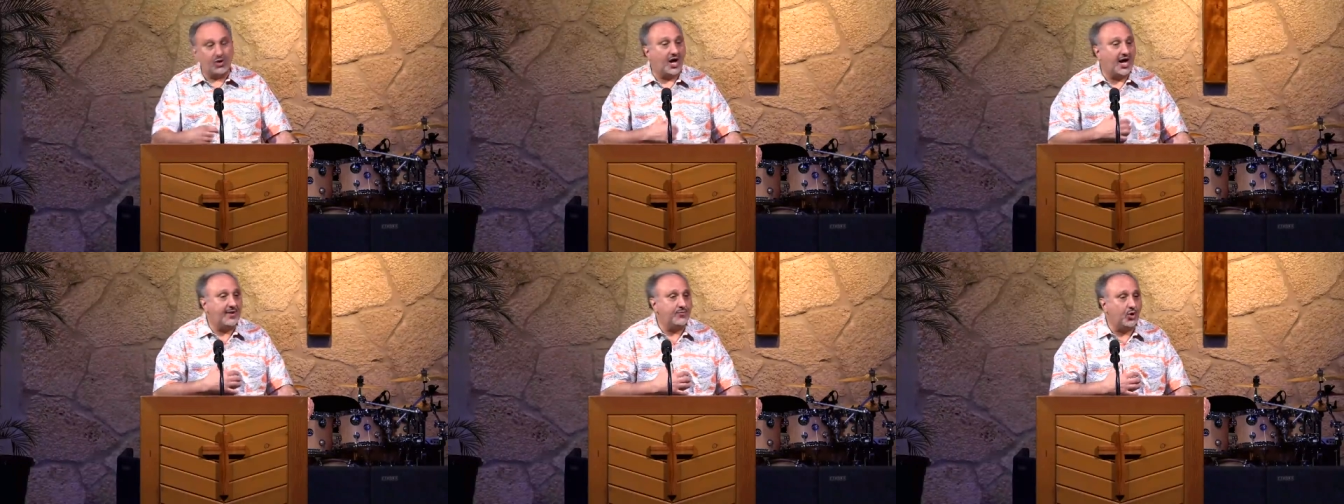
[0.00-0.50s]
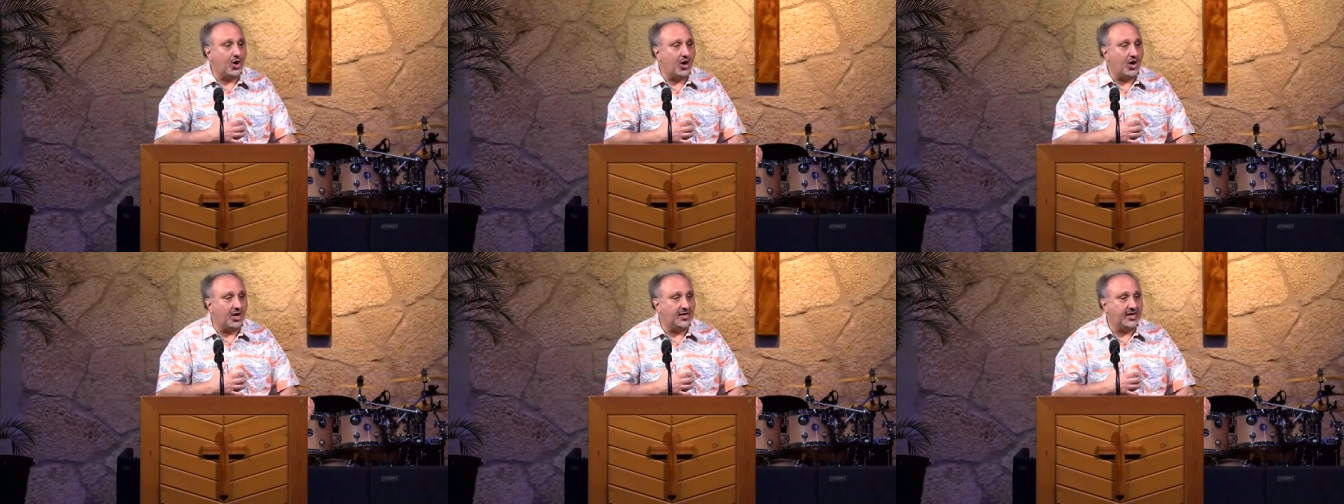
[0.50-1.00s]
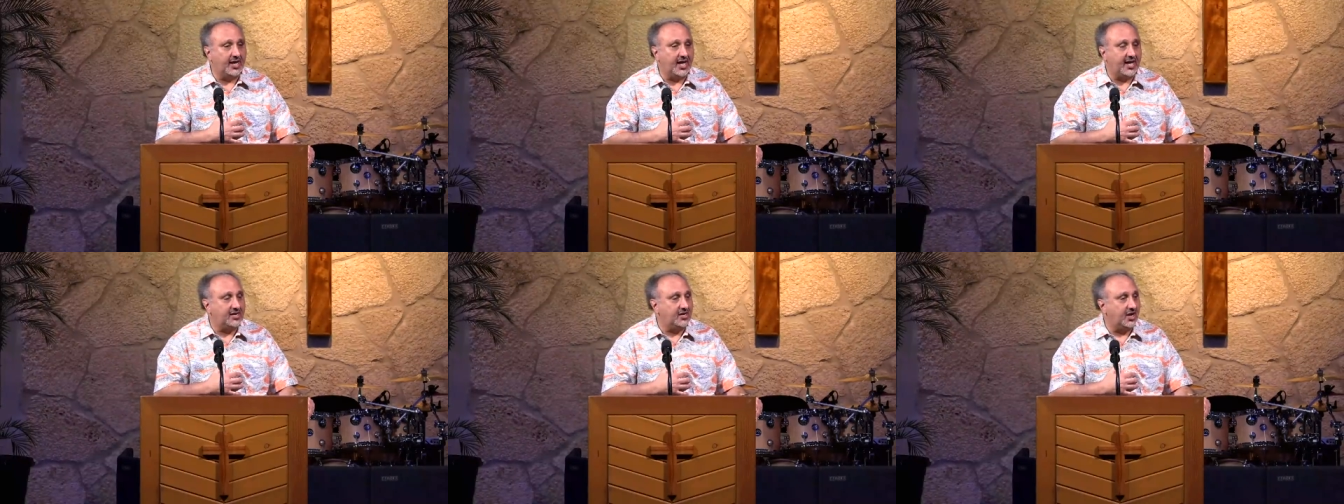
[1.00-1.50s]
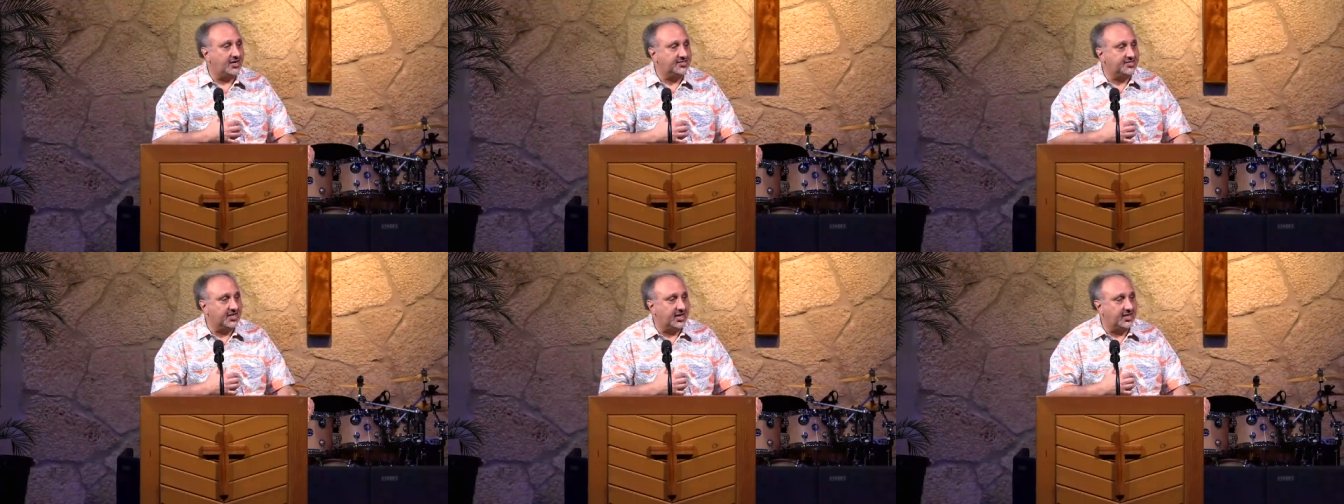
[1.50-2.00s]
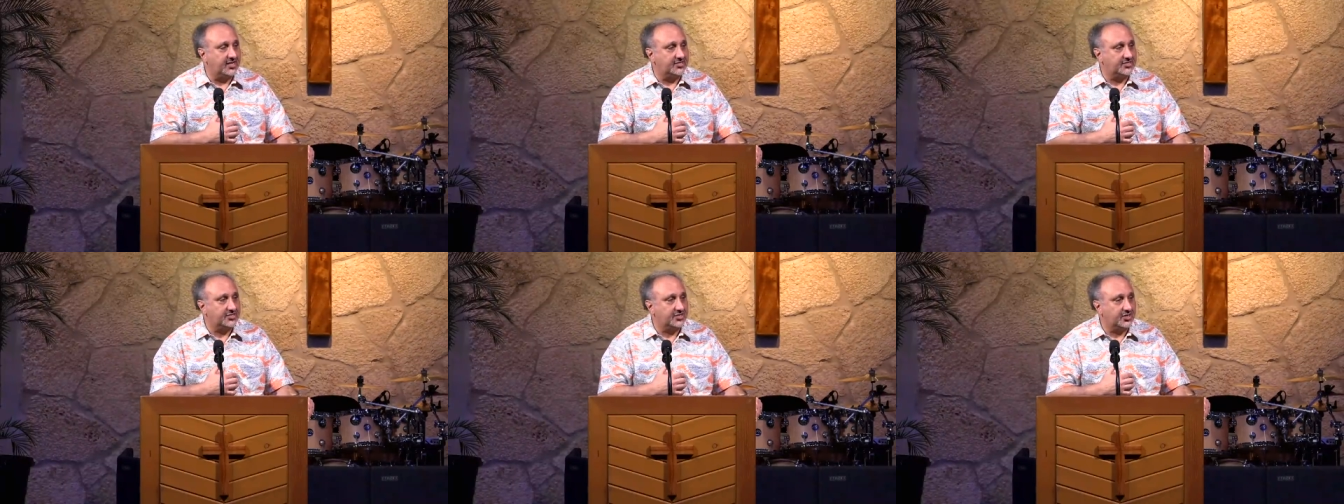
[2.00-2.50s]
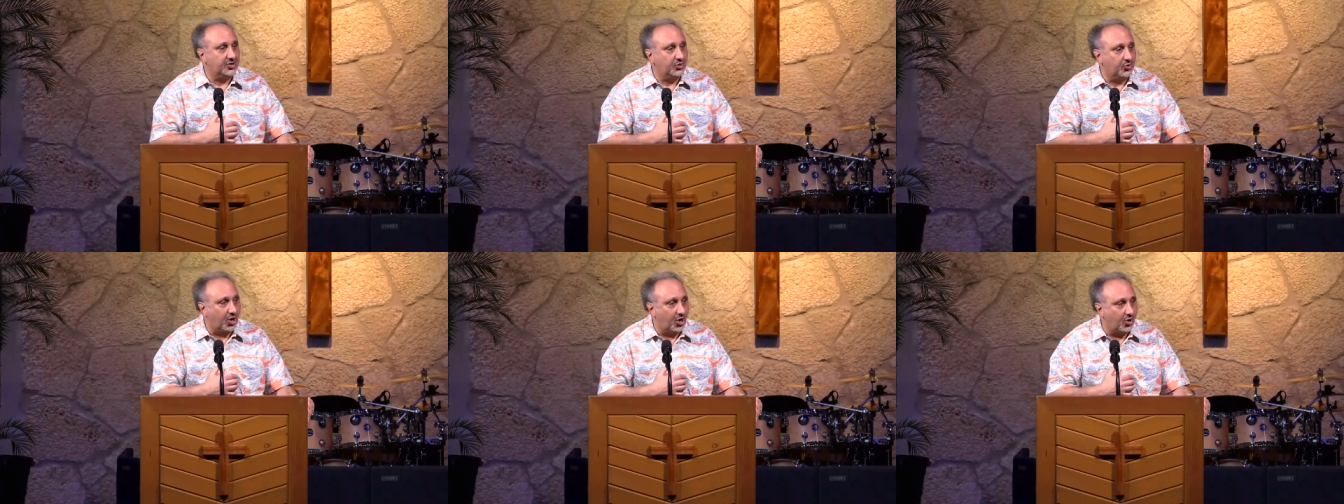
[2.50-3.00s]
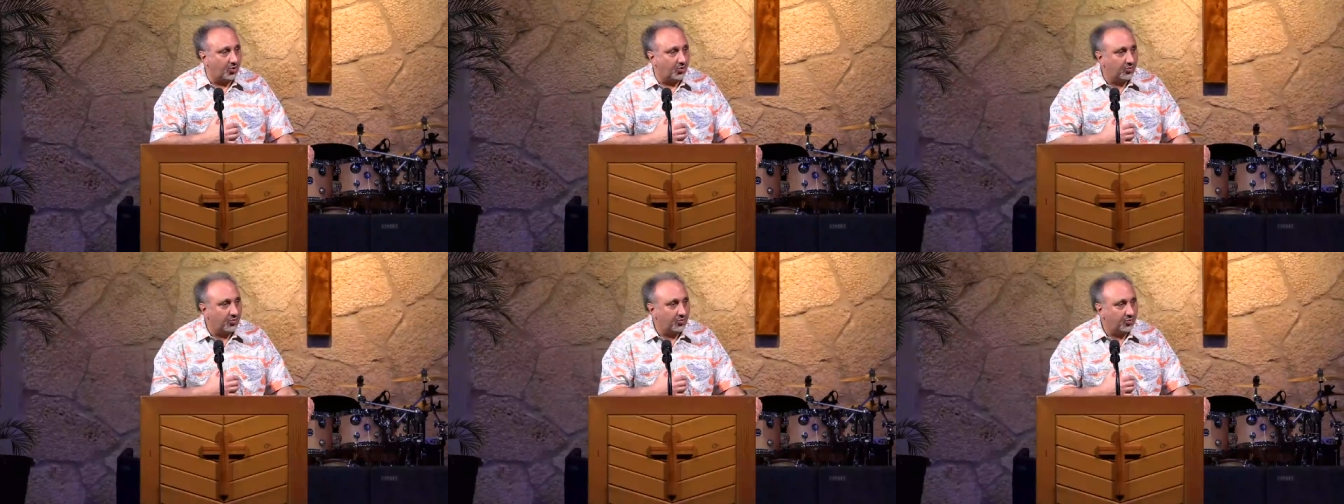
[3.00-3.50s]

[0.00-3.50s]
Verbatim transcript: Or I'm wrong and God says grow.